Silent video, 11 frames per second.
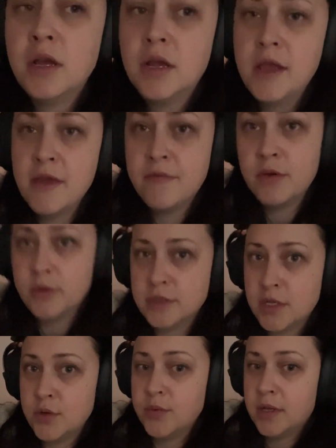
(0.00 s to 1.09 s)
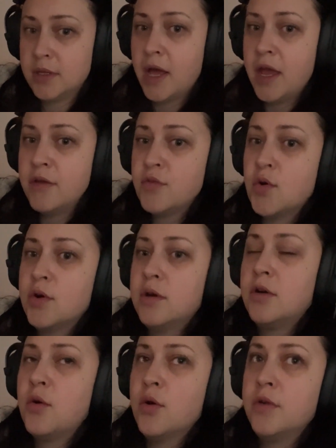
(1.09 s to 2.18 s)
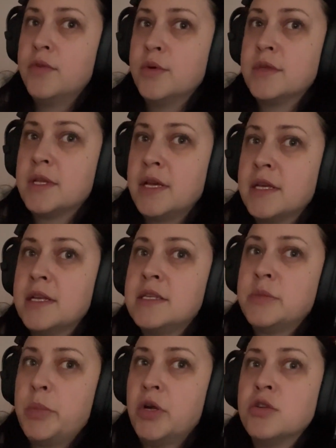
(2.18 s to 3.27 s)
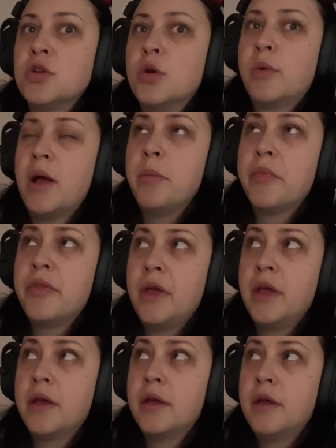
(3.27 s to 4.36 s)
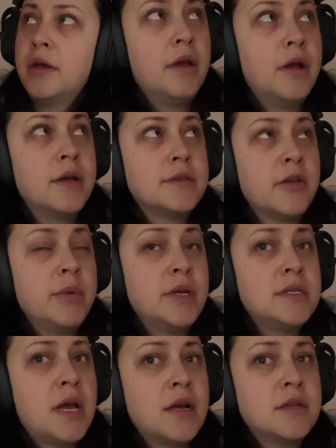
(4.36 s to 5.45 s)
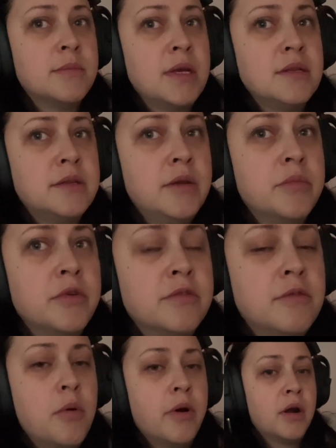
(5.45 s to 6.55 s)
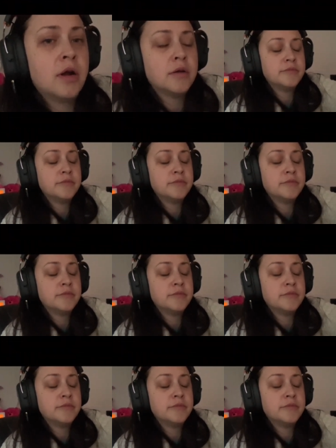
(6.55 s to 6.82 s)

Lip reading: if it was in real life or if it was like a spiritual realm thing, because I've been attacked in my sleep before.